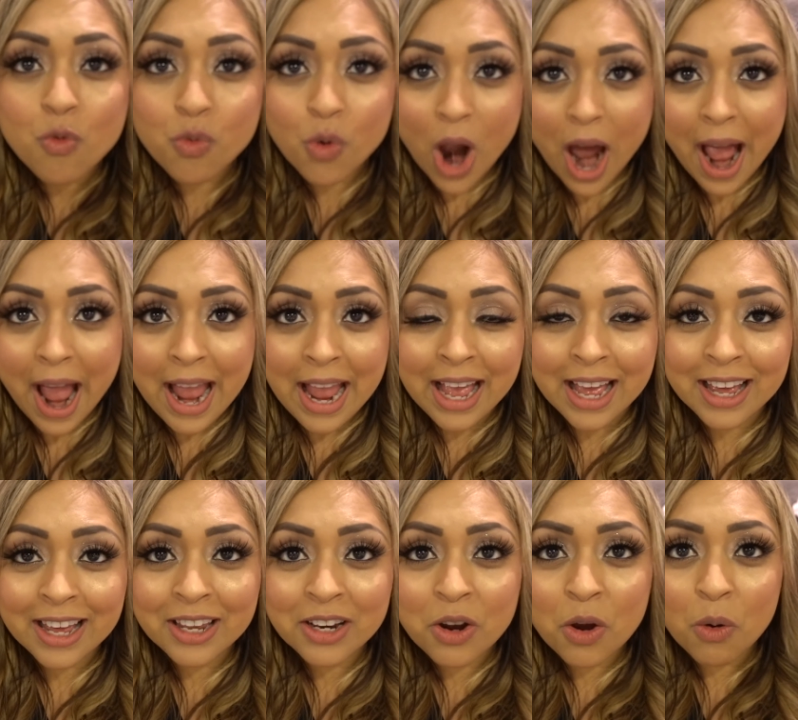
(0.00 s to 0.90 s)

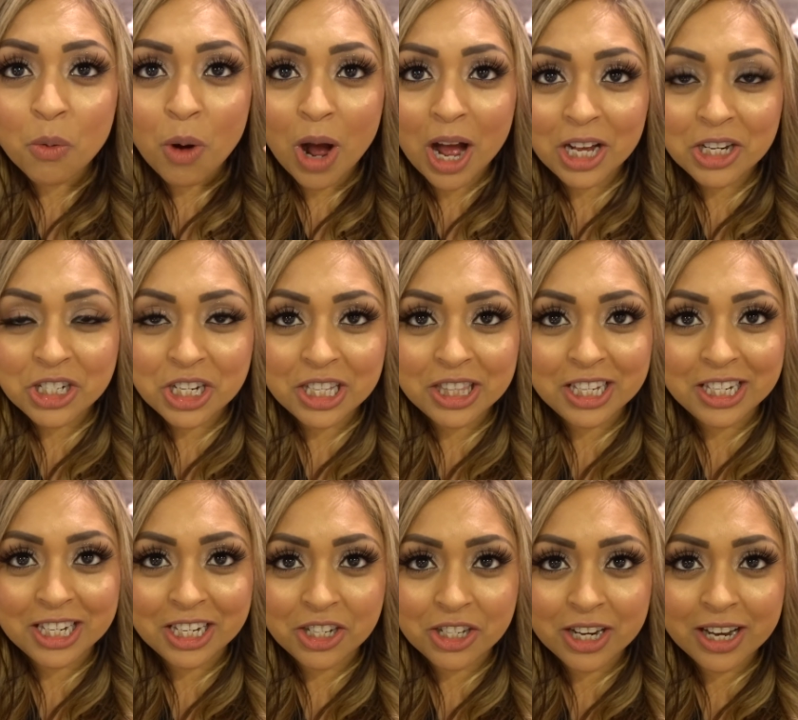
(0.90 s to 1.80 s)
Ryan washing the
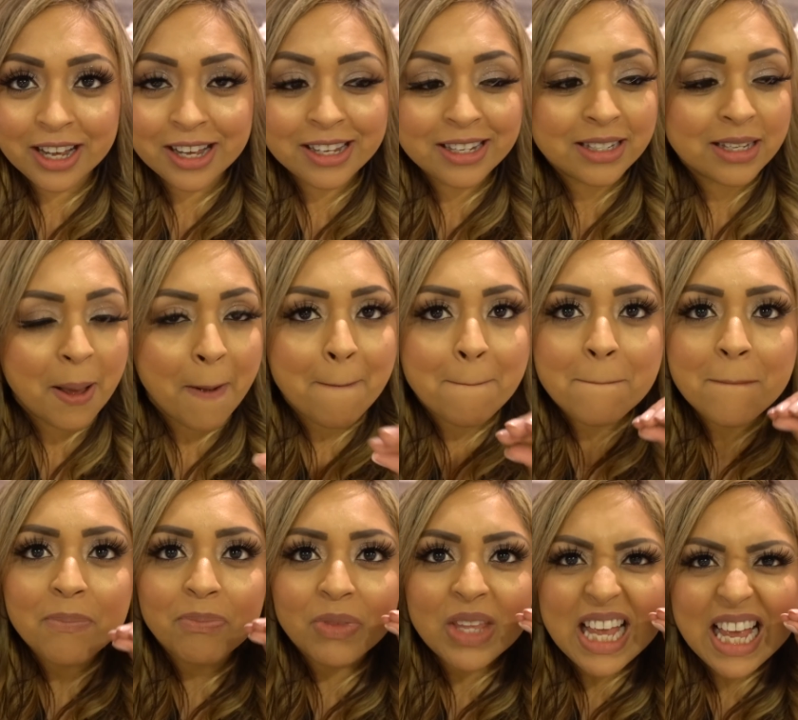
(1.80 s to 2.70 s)
dishes
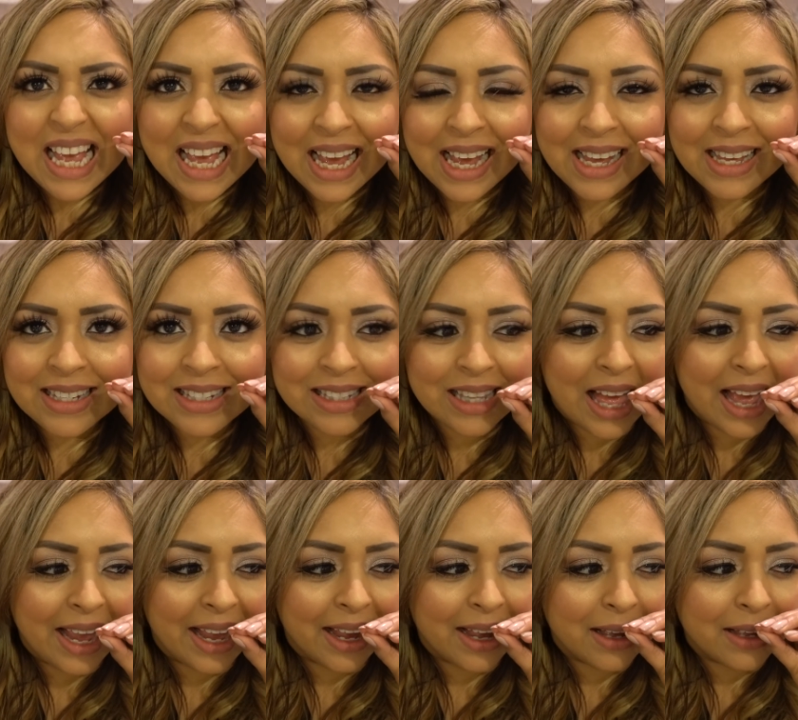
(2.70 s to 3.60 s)
is
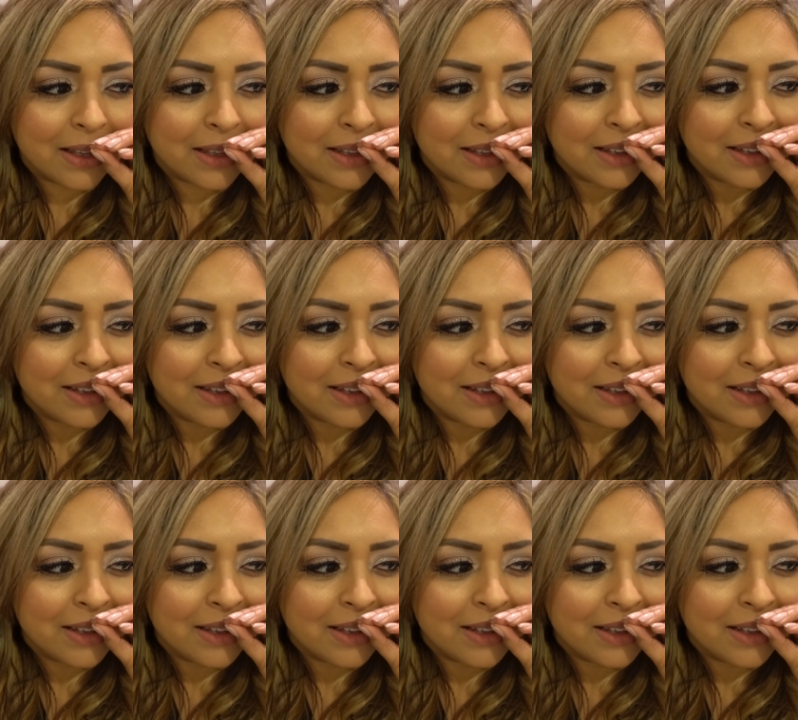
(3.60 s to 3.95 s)
like